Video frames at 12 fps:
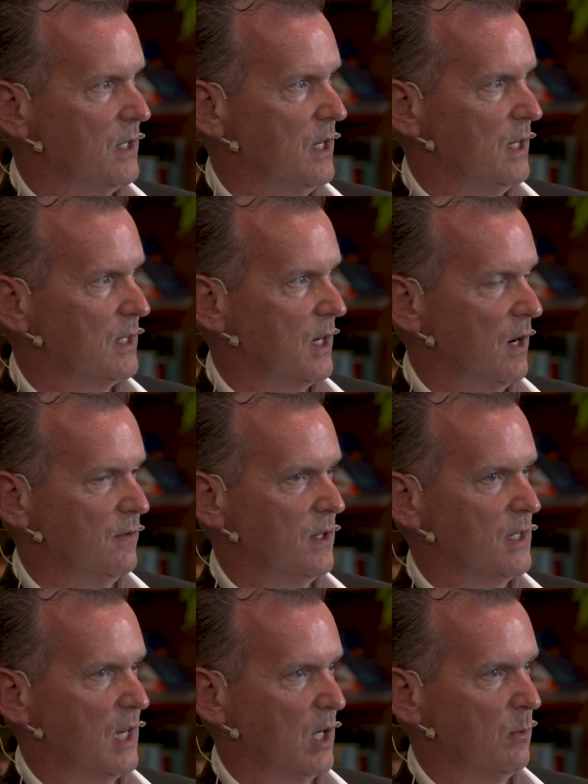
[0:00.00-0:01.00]
He had served in
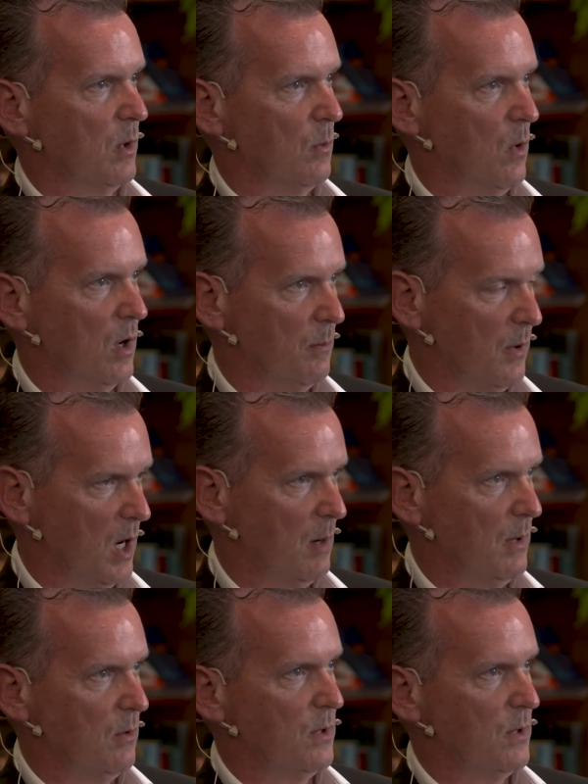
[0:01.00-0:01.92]
the Second World War in Burma,